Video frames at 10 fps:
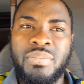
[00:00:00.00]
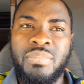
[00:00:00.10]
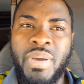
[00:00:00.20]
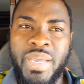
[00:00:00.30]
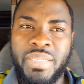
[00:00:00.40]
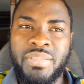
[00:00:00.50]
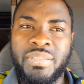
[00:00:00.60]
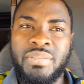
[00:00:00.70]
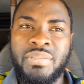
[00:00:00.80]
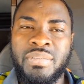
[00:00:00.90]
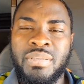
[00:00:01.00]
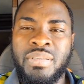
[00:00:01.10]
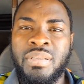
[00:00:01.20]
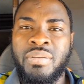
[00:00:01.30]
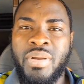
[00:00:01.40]
miles
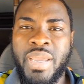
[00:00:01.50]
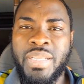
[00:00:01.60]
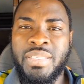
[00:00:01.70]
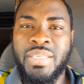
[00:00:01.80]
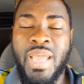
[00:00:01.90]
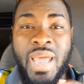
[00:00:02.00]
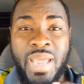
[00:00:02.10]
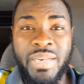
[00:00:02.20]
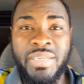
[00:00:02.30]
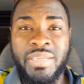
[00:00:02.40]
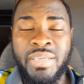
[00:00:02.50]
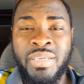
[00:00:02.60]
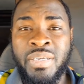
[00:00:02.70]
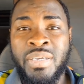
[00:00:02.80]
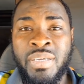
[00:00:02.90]
right and
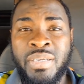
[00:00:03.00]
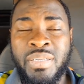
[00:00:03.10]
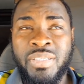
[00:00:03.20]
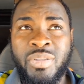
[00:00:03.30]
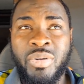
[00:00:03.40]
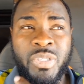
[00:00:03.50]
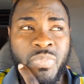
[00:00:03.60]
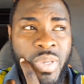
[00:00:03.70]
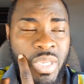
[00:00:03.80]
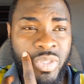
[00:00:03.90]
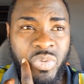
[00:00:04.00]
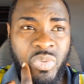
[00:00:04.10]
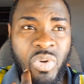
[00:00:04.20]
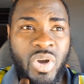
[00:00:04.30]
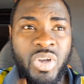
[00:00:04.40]
this load is paying
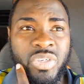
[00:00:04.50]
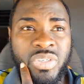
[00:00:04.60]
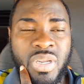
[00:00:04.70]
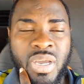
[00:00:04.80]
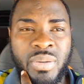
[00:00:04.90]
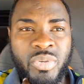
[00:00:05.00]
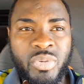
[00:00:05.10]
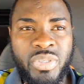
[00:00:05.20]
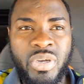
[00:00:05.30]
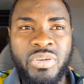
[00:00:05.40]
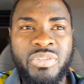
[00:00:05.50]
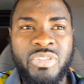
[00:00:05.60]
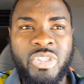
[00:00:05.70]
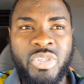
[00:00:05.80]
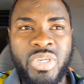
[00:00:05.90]
two on um, two
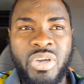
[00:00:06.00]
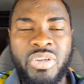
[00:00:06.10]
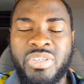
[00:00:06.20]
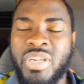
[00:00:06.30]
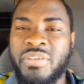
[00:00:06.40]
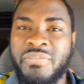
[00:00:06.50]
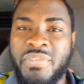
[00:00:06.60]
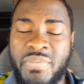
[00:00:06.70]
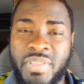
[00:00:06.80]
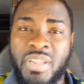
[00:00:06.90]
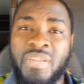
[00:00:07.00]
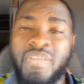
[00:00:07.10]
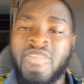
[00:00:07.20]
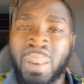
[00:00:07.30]
thousand three hundred and fifty dollars